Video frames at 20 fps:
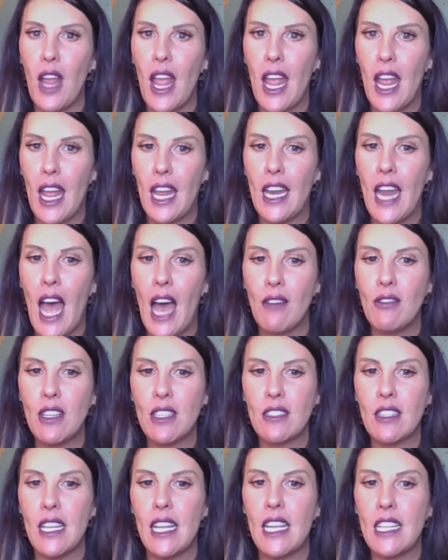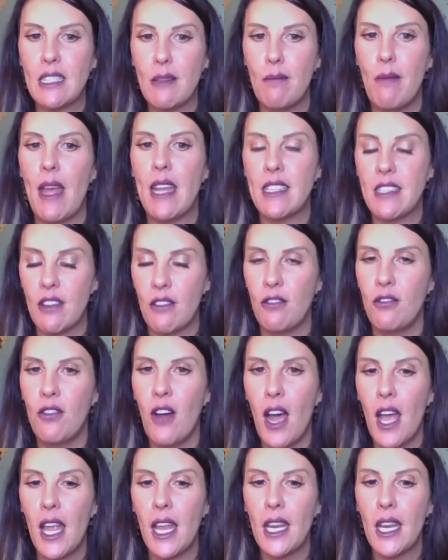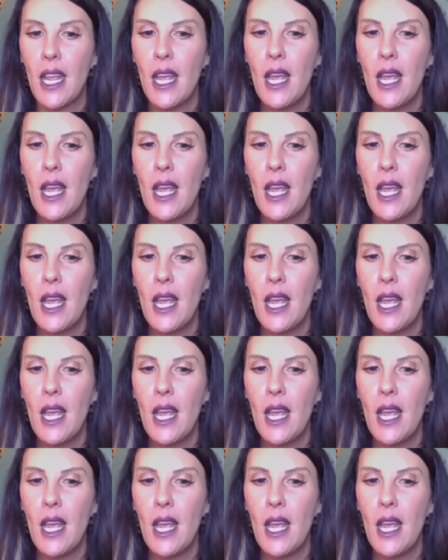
And obviously it's meant to fight,